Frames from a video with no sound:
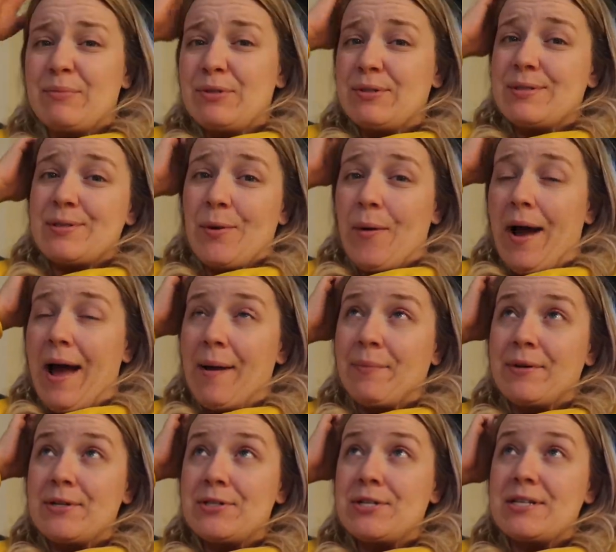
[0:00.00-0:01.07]
She's so
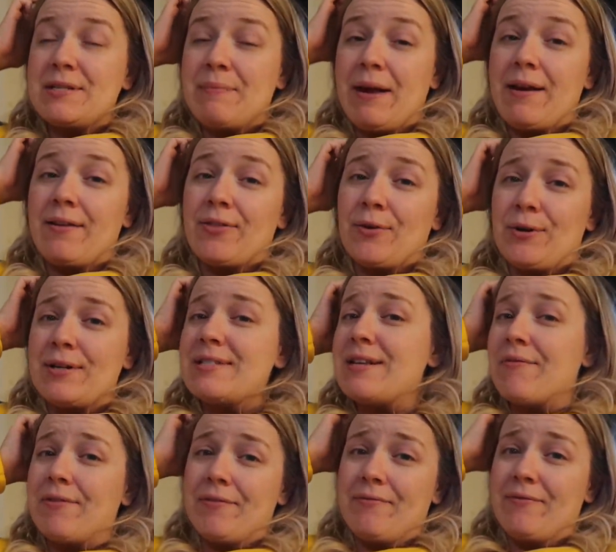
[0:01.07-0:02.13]
happy. She's made a
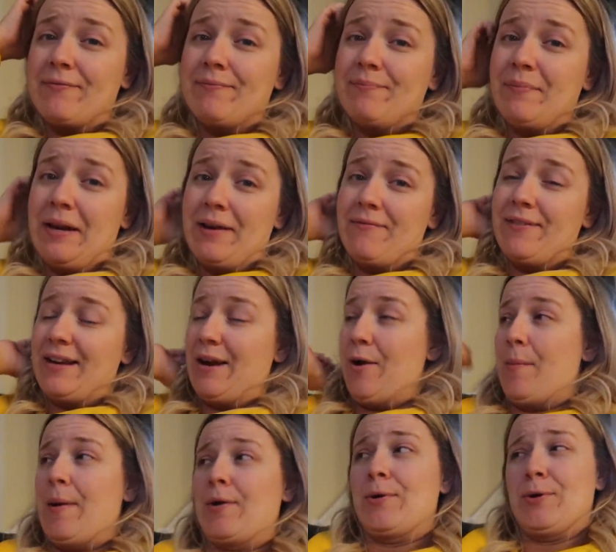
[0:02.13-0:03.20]
37 minute
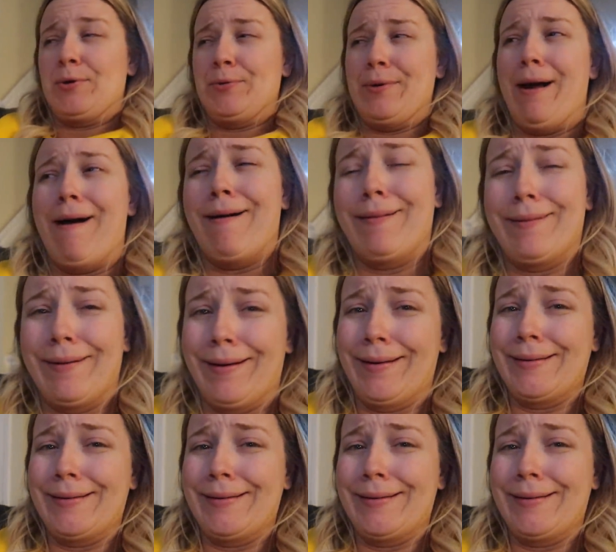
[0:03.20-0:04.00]
video about her new dog. And,